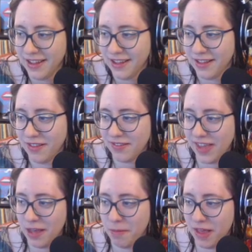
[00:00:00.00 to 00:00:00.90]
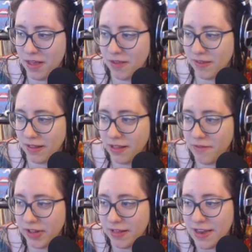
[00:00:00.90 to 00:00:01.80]
This game is
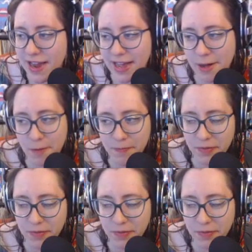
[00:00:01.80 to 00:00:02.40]
Leaving Lindau,